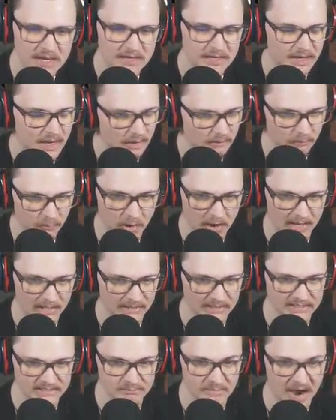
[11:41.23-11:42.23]
not, well, at
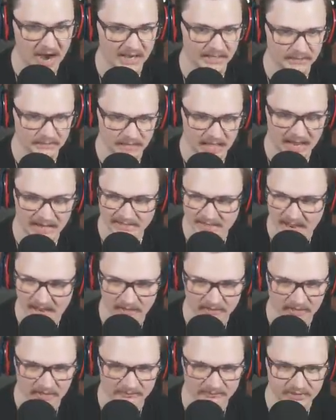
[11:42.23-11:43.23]
least mine lined out
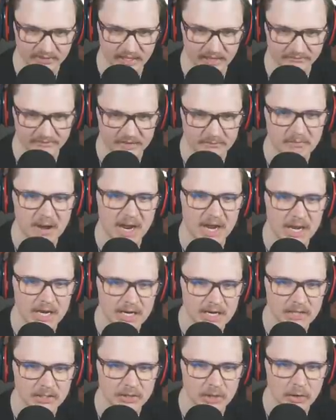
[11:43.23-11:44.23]
lefty-lefty, but he
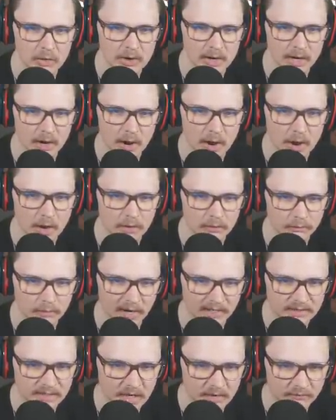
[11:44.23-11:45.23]
can do it all
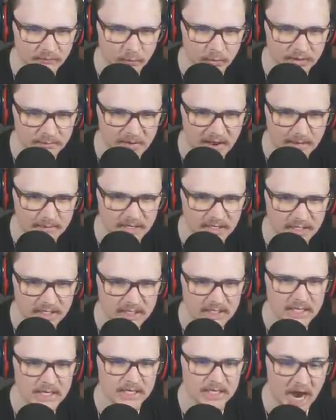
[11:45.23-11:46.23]
right there for you, baby.
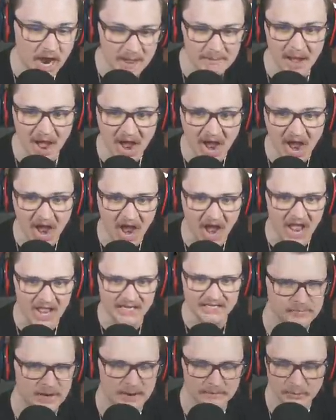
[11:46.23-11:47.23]
Come
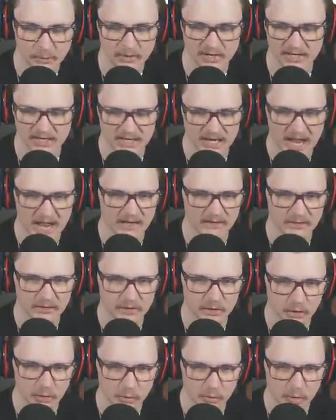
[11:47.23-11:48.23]
on. I'm doing it again.
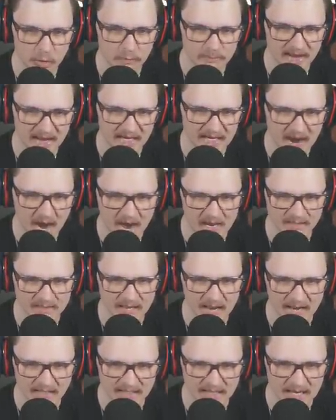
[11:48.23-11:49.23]
You will make
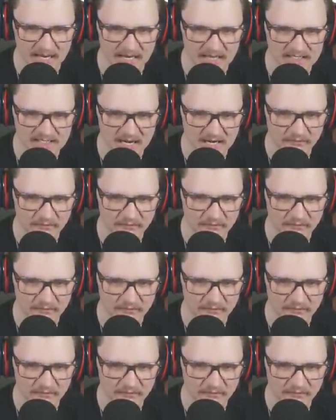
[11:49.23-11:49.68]
contact. It is a